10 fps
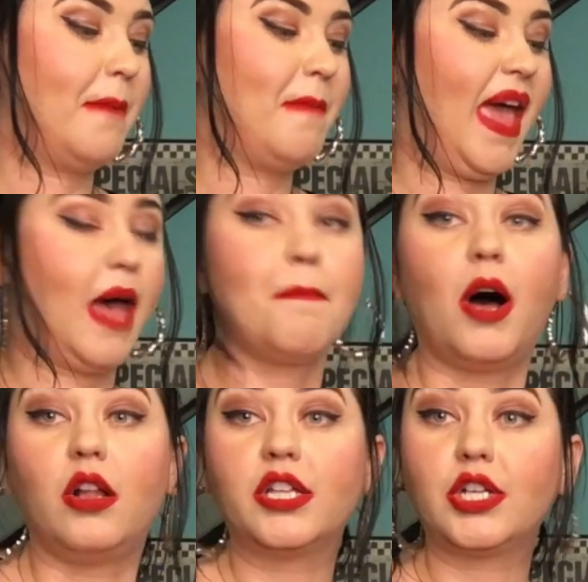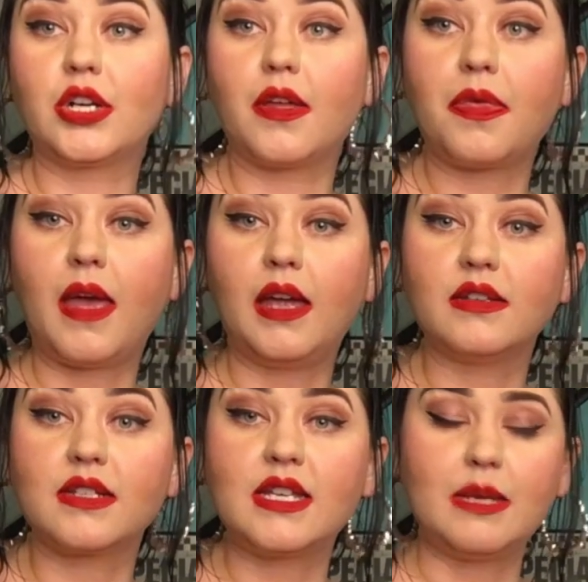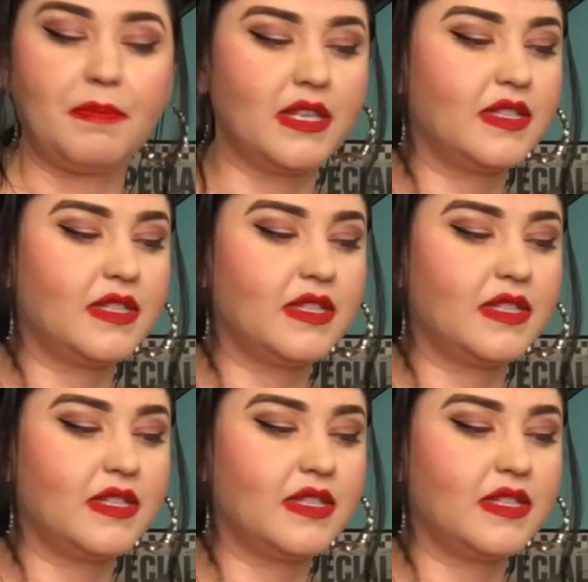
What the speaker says: matte polyurethane to keep it